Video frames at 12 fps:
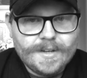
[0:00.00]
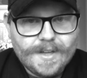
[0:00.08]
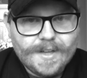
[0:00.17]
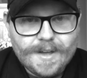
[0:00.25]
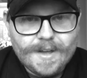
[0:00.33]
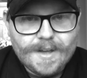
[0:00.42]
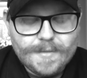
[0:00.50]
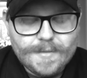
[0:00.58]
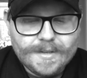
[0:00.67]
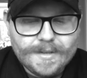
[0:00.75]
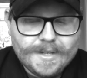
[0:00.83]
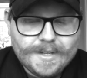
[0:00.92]

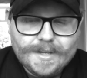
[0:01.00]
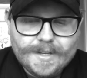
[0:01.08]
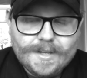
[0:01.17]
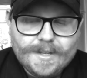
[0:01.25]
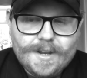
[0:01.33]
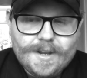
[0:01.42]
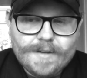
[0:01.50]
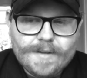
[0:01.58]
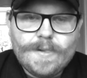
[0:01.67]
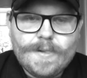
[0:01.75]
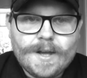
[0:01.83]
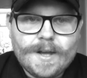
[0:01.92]
You know,
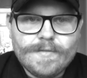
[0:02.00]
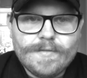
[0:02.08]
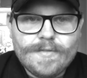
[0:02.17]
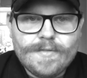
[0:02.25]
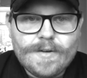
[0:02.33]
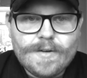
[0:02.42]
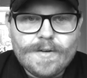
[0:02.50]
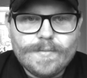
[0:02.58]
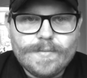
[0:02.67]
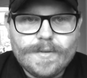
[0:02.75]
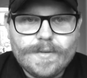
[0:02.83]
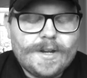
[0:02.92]
I feel,
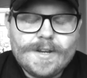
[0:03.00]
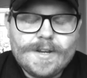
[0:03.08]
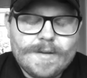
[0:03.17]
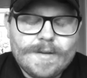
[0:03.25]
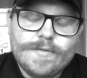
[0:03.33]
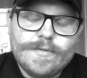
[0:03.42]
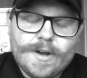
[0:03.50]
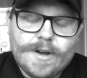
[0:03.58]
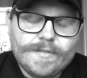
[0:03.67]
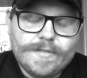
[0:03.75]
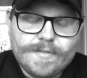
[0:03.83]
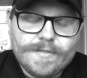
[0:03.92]
like I said before,
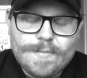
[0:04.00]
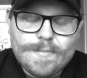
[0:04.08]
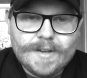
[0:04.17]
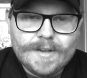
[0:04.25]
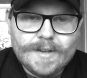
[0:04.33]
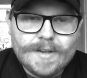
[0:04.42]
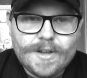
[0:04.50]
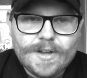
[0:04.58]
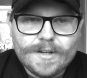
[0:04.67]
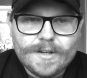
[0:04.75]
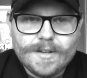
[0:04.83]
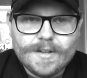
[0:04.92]
I feel massively
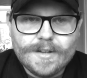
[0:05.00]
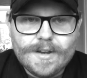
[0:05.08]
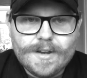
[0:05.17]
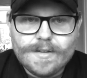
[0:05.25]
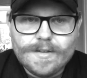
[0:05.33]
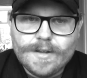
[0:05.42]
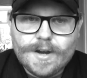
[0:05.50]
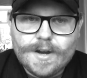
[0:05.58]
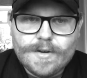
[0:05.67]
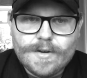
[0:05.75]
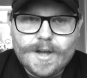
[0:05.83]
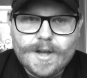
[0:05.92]
honoured, and, you know,
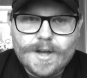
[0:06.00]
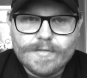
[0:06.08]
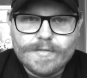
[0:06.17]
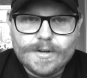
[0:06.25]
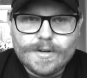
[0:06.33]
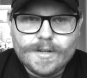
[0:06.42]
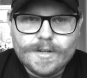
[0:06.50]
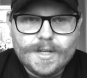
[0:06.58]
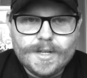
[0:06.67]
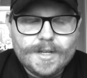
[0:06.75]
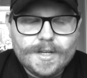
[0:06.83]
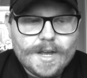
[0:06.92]
not everyone
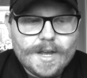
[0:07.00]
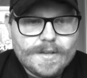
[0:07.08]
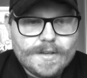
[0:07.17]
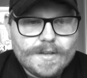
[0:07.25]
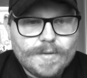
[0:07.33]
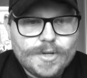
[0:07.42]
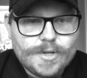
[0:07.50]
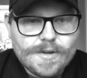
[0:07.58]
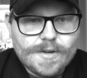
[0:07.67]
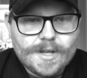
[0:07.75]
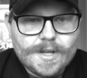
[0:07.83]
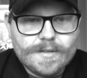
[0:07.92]
gets these
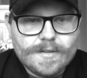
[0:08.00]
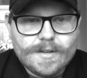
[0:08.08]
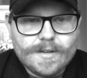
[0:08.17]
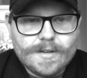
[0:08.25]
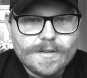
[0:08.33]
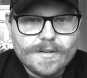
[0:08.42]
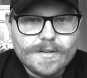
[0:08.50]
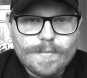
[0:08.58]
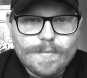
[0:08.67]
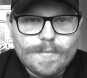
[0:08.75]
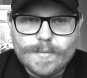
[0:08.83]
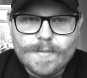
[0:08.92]
opportunities, and
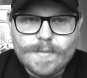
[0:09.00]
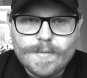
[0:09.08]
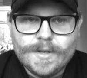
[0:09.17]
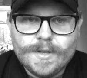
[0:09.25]
I'm